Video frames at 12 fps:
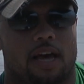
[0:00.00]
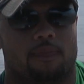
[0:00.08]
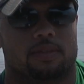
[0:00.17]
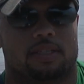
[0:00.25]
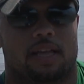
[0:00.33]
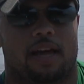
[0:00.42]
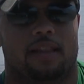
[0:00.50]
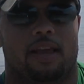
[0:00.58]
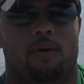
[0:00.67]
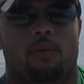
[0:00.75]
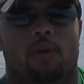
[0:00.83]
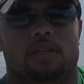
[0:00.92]
animals that
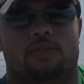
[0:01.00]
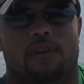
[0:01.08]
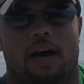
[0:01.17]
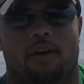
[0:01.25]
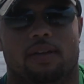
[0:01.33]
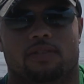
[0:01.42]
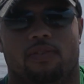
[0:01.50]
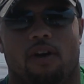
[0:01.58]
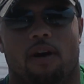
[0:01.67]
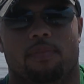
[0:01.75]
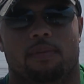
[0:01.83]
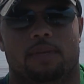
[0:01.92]
they were once found as
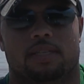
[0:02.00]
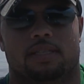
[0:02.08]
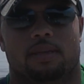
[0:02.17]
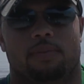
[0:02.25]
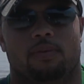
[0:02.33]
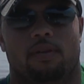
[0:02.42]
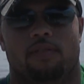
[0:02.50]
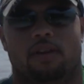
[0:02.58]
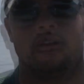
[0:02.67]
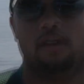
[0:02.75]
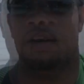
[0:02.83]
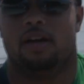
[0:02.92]
far up the Mississippi River